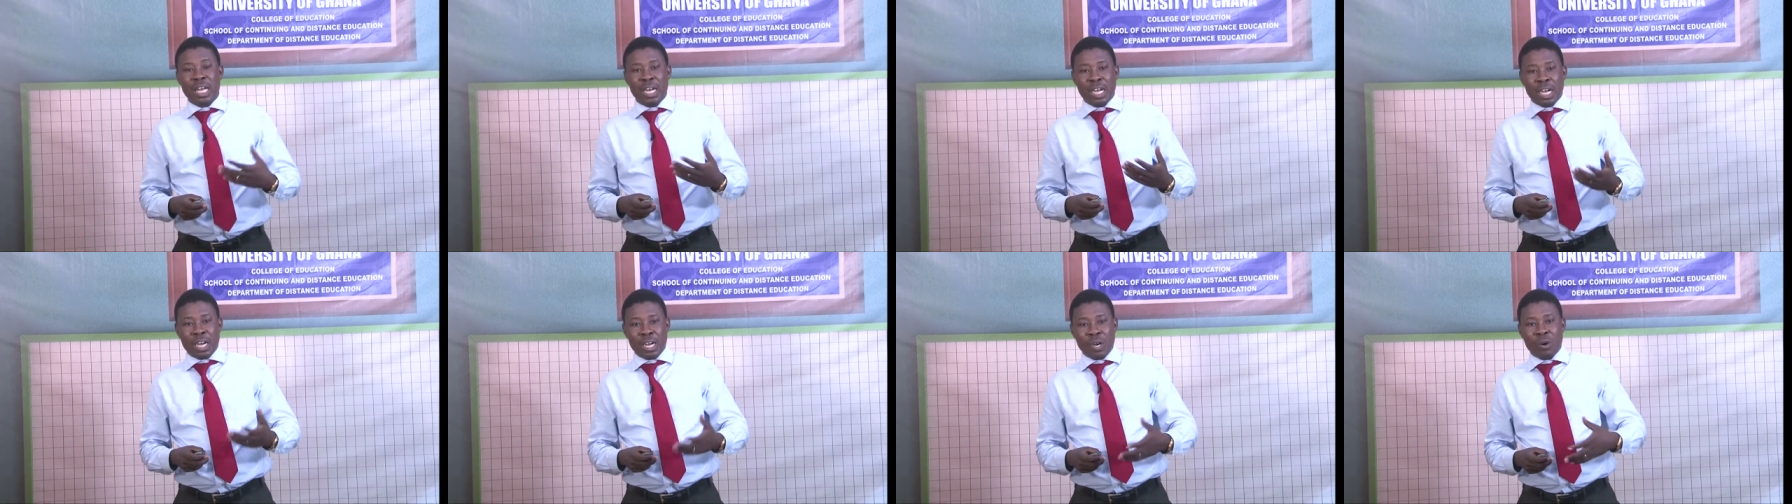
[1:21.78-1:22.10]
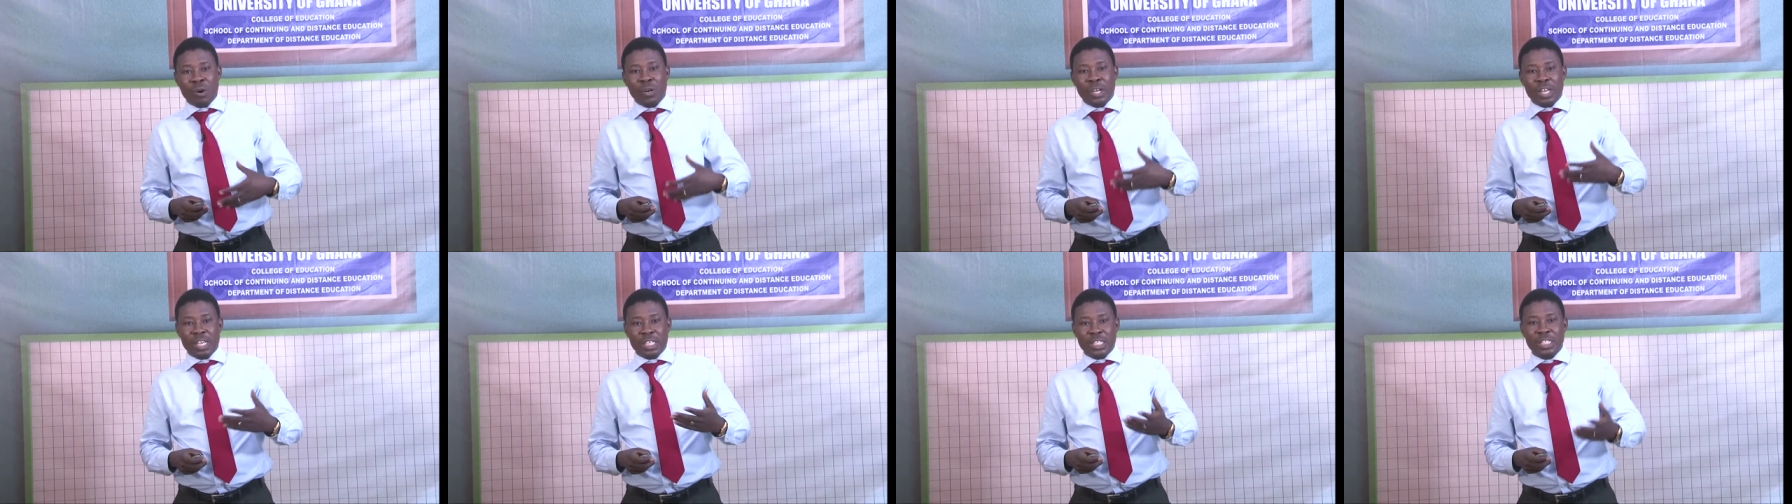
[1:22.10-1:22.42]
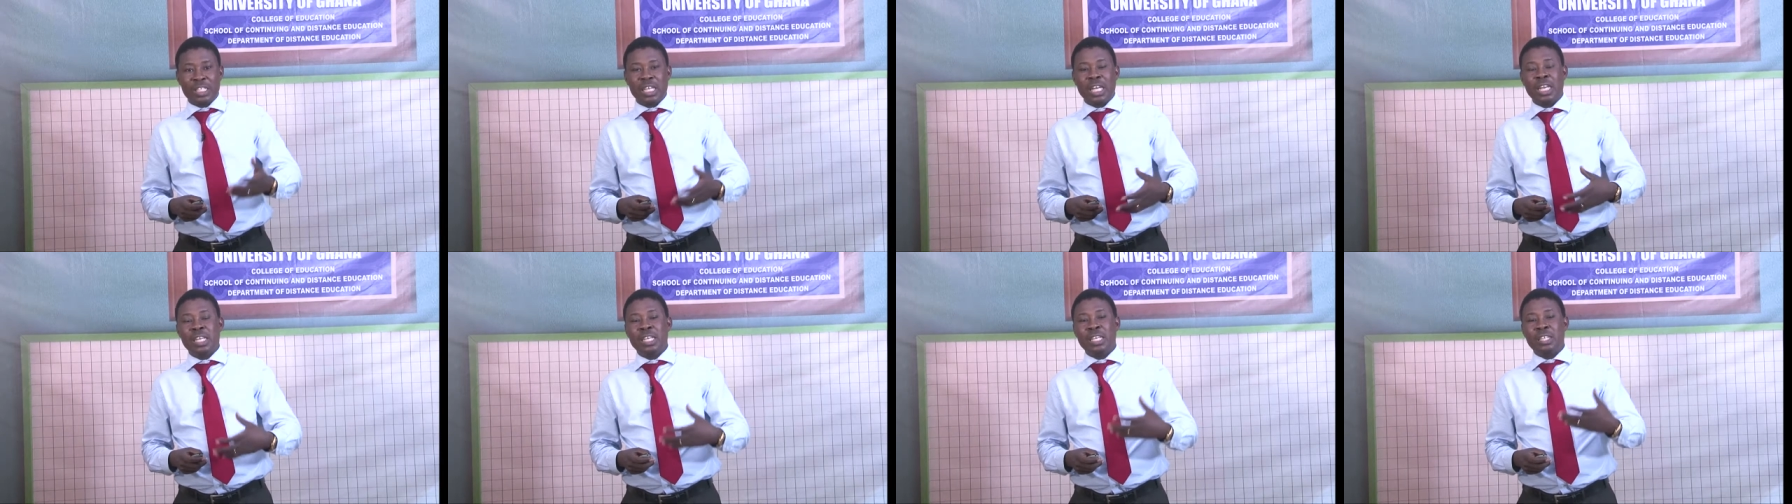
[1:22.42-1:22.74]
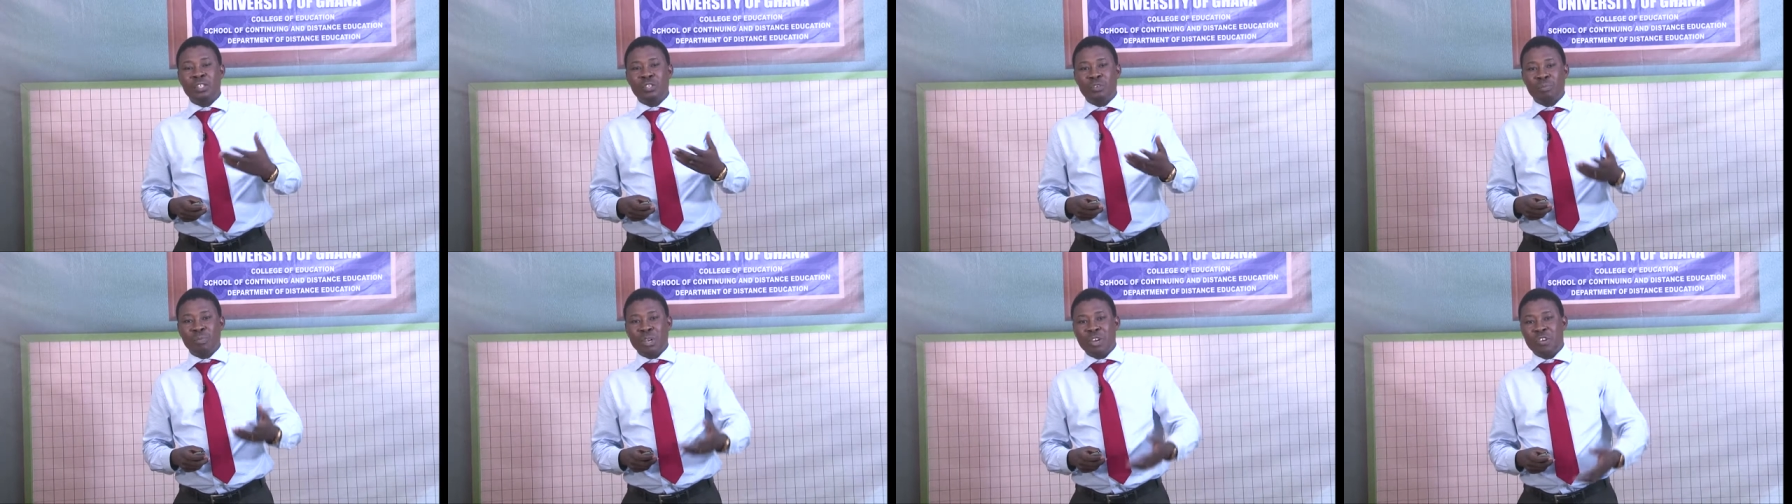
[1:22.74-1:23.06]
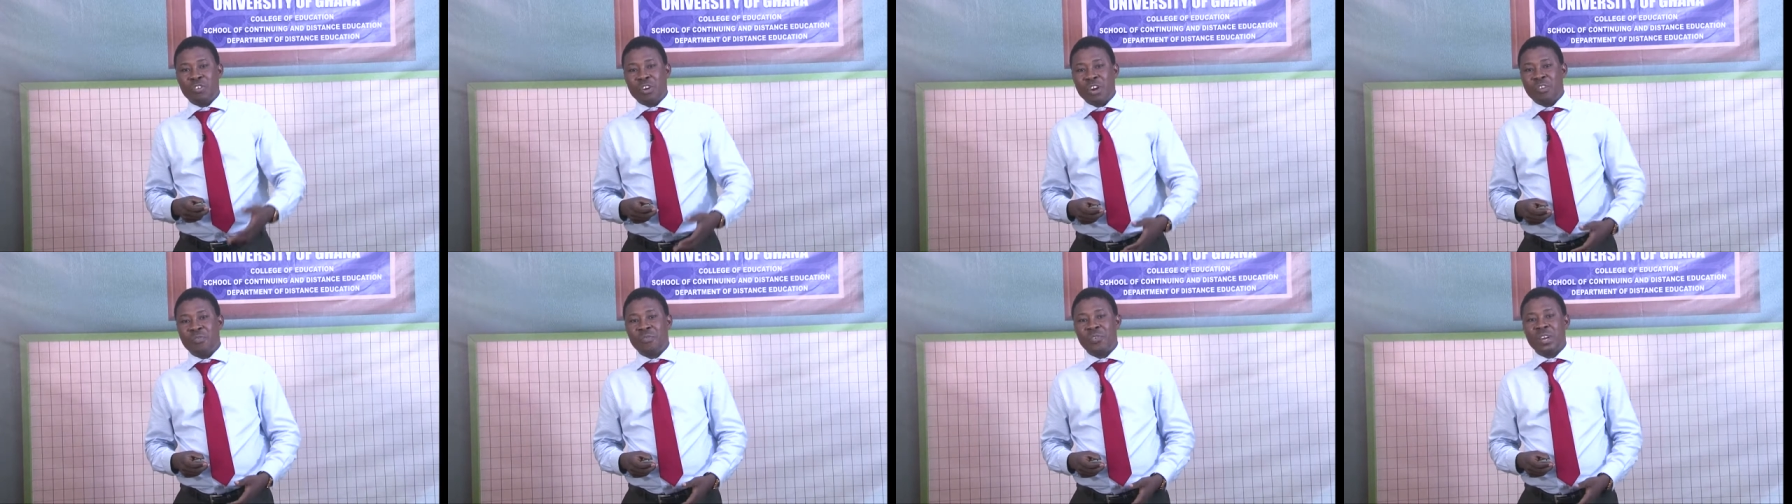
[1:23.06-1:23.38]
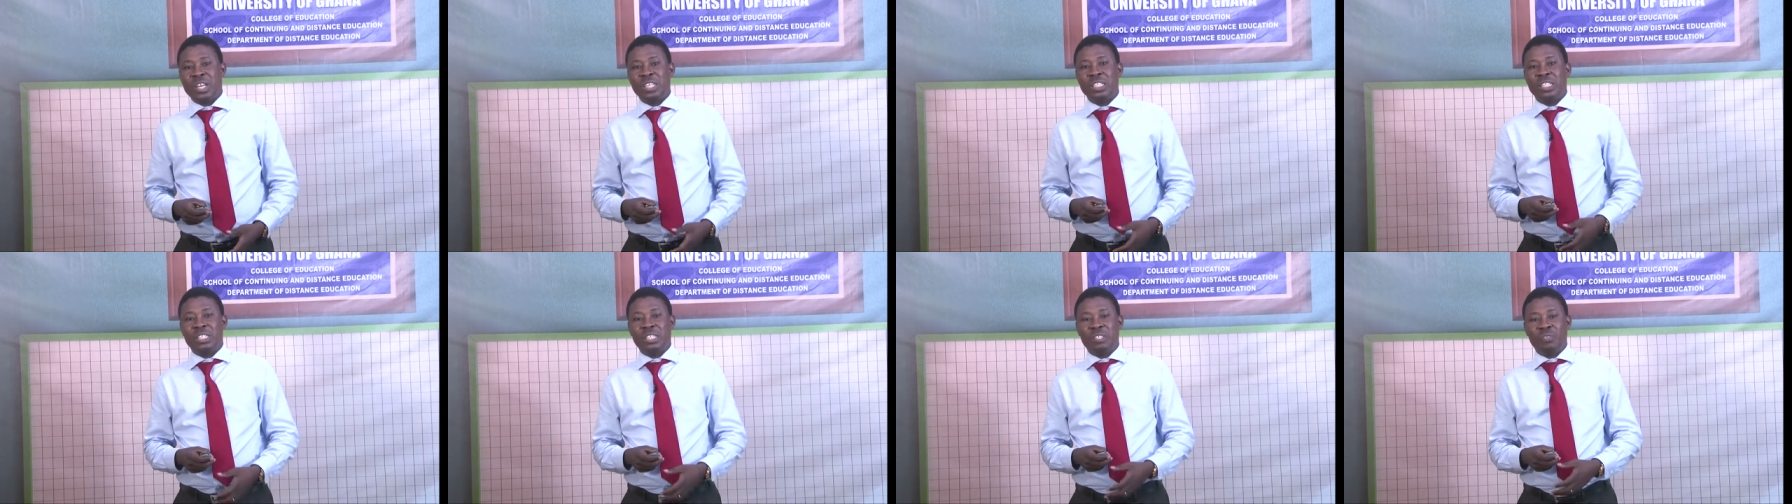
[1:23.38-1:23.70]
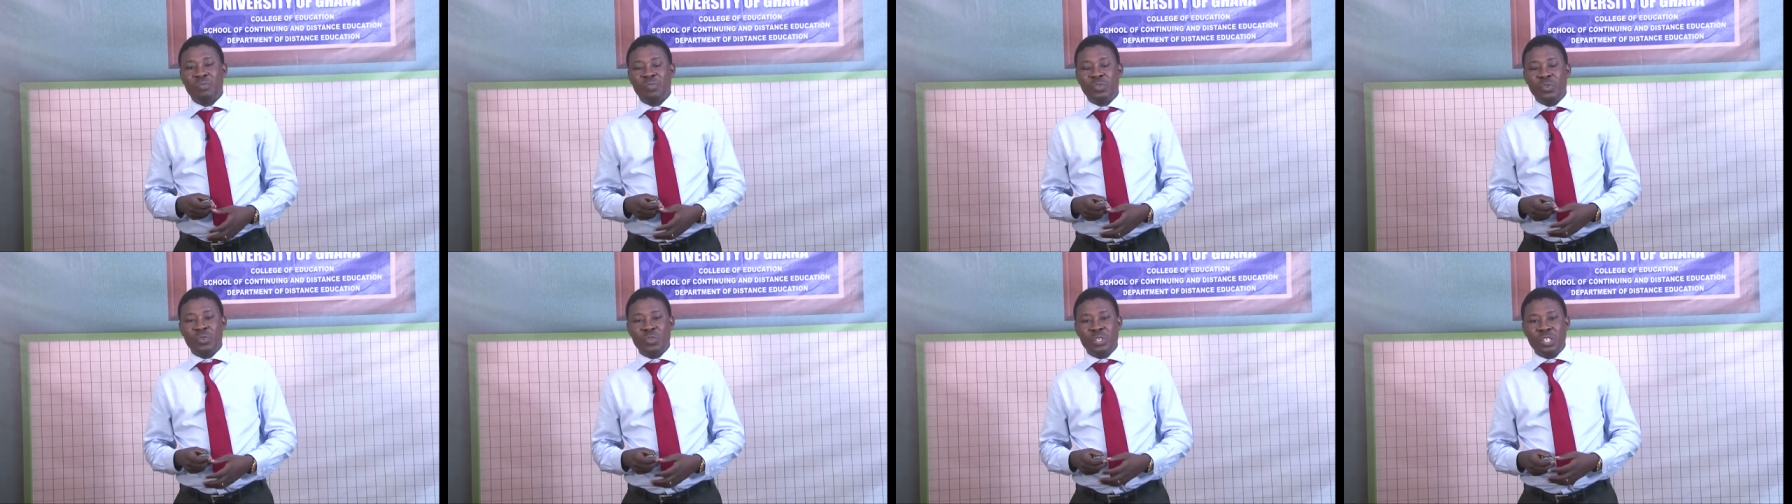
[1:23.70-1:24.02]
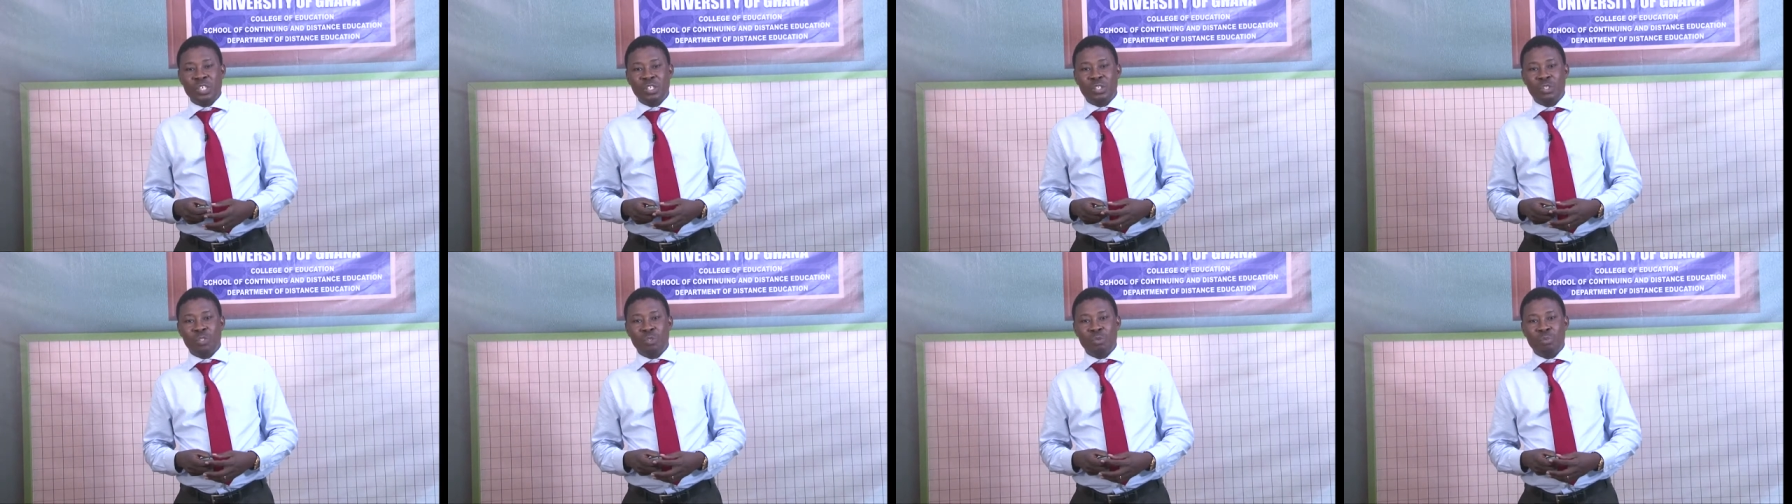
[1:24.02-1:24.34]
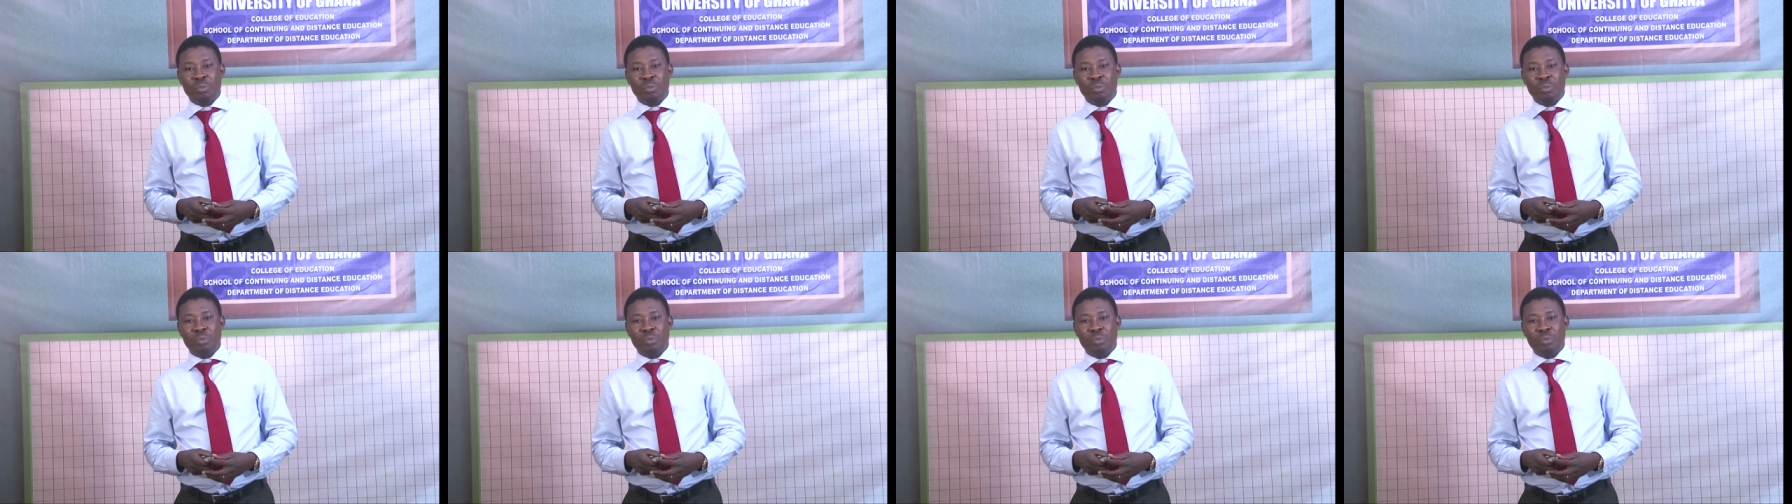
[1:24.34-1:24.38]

uh, occasionally to make reference if you need to